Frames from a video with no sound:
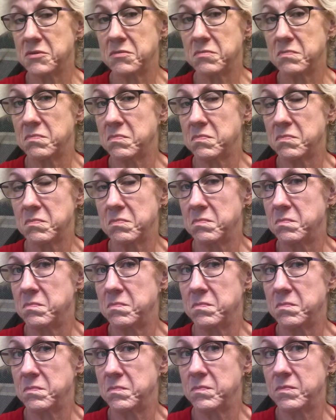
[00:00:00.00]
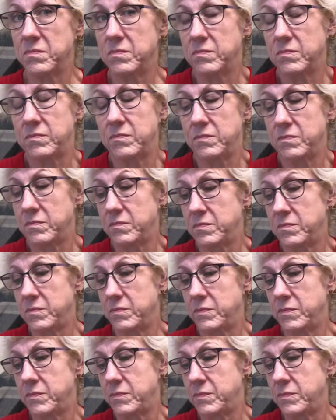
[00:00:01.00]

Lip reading: (no one is talking)